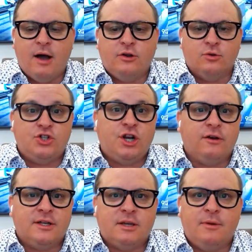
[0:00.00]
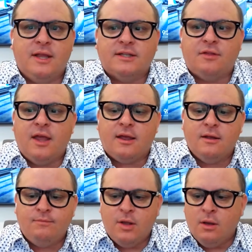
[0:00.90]
and you were sharing some of these. I think
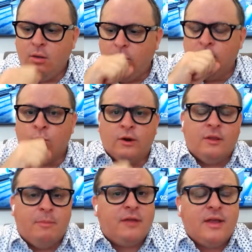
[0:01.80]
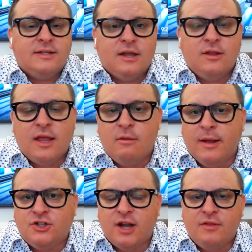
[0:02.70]
one of the big things that you
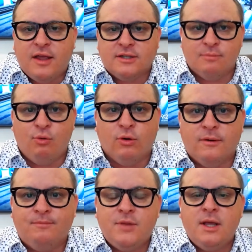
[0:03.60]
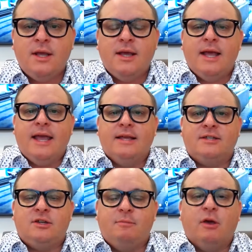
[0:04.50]
mentioned I think is important
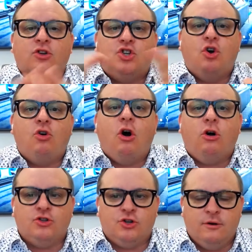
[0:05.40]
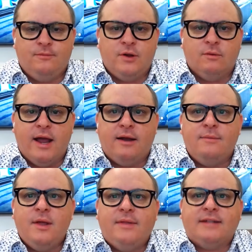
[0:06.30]
is to be able to show culture, right?
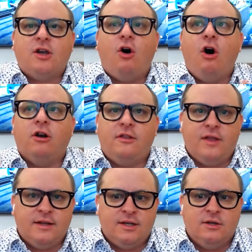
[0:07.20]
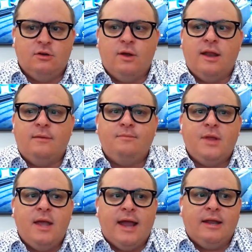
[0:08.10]
That's a hard thing to do. And
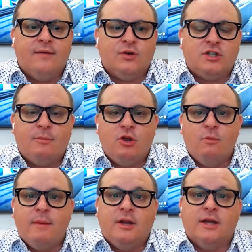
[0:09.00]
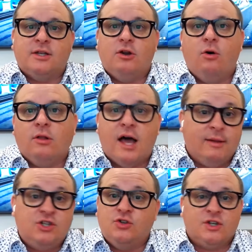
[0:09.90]
again, for somebody who maybe doesn't know a lot,
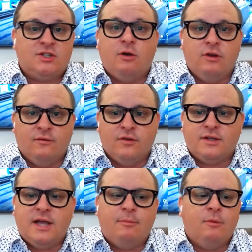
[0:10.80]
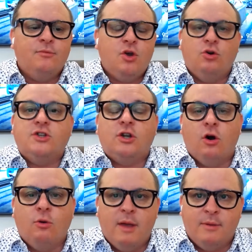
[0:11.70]
let's use Estonia, for example, who doesn't
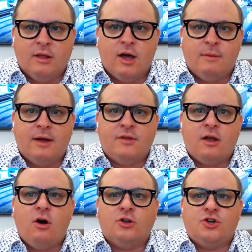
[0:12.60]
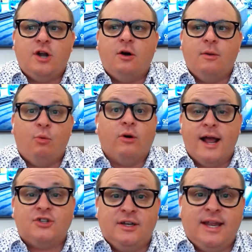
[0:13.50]
know maybe a lot about that culture and how important
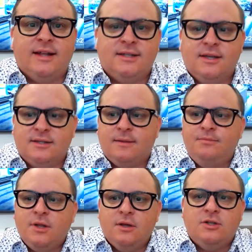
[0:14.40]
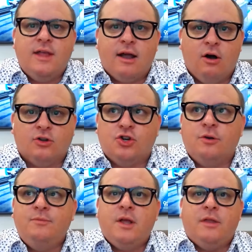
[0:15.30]
actually dance is to that
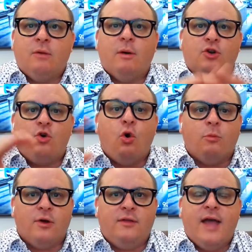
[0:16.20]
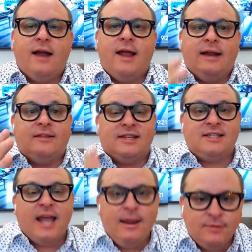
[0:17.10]
culture, they were able to incorporate that and at the
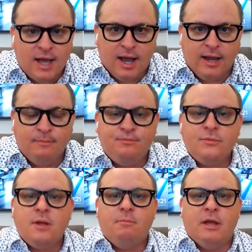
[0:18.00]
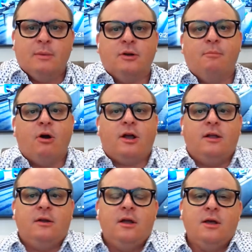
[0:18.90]
same time be able to
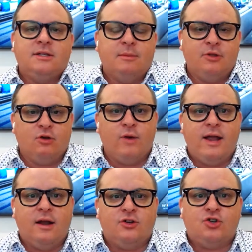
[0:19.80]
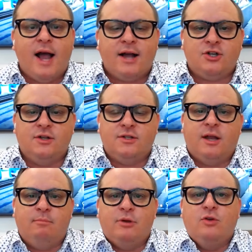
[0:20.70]
market some of the great attractions
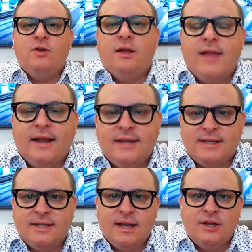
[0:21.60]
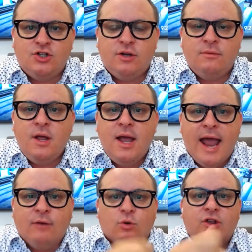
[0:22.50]
and beauty in that destination
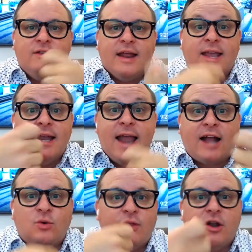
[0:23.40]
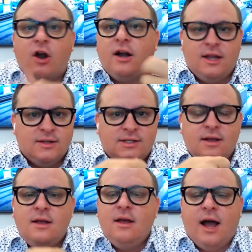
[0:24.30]
and really then connect with an audience.
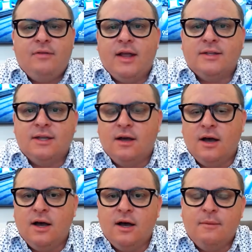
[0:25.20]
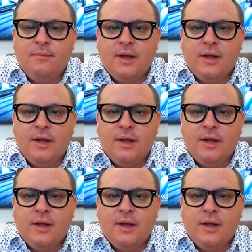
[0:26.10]
I think it's a